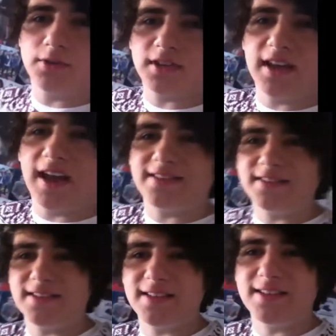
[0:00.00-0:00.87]
literally
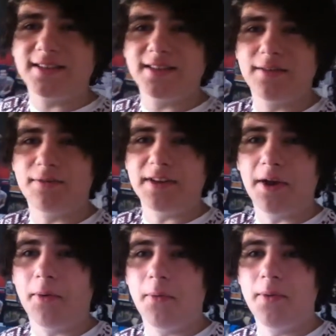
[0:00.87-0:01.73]
editing the
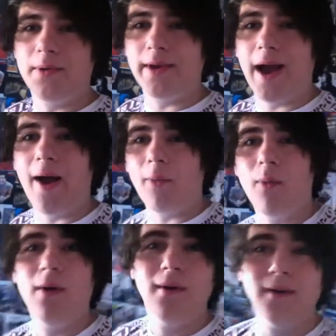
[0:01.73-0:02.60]
video now.
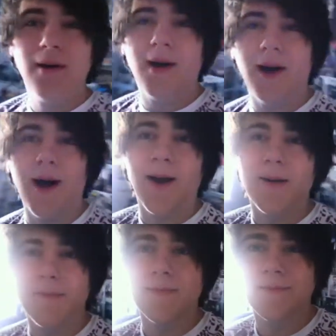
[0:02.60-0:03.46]

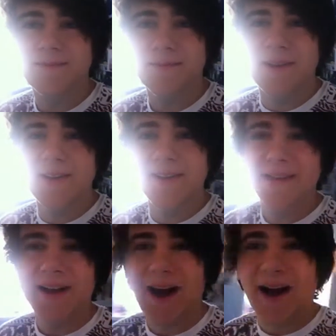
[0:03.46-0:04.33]
I
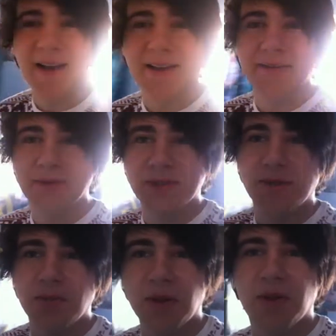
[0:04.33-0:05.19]
was
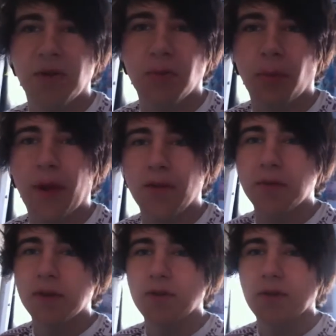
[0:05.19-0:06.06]
completely unprepared
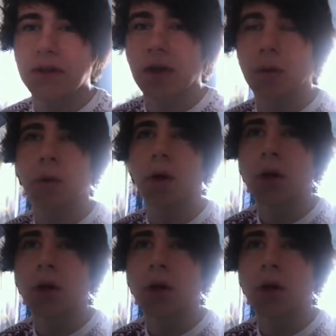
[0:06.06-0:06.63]
for this video.